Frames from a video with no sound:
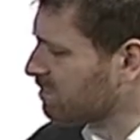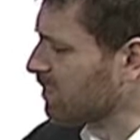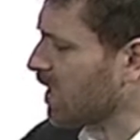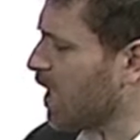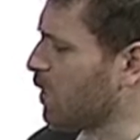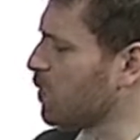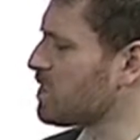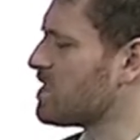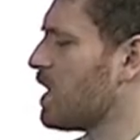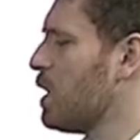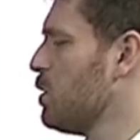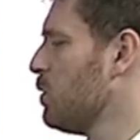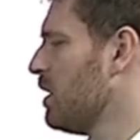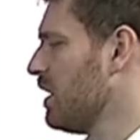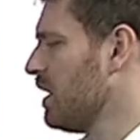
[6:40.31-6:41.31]
And
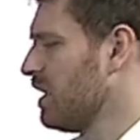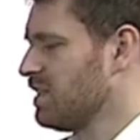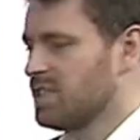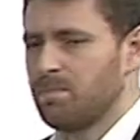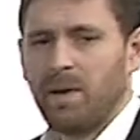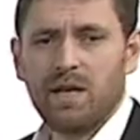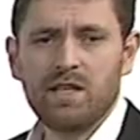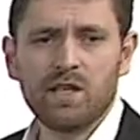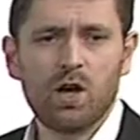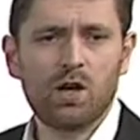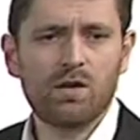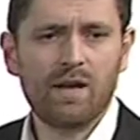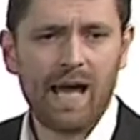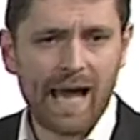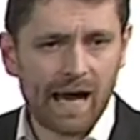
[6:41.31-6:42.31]
also, depending on
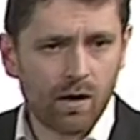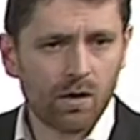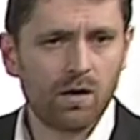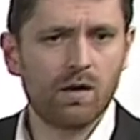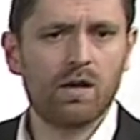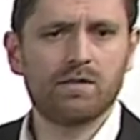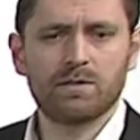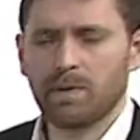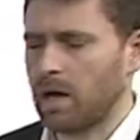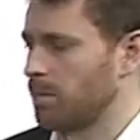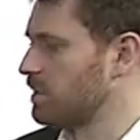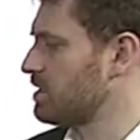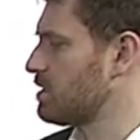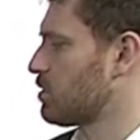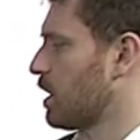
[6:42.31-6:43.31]
how a department
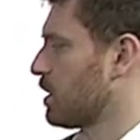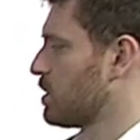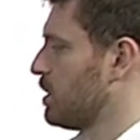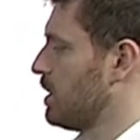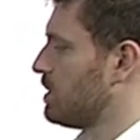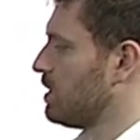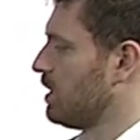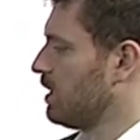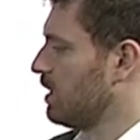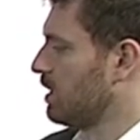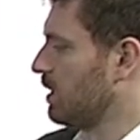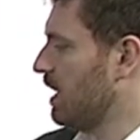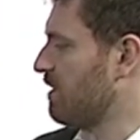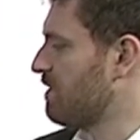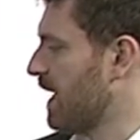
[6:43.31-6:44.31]
is structured,
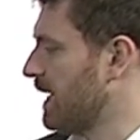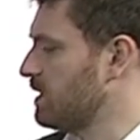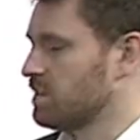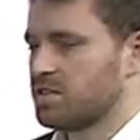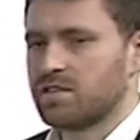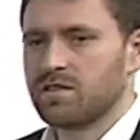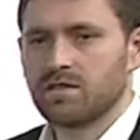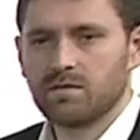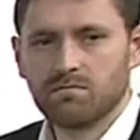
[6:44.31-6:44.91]
events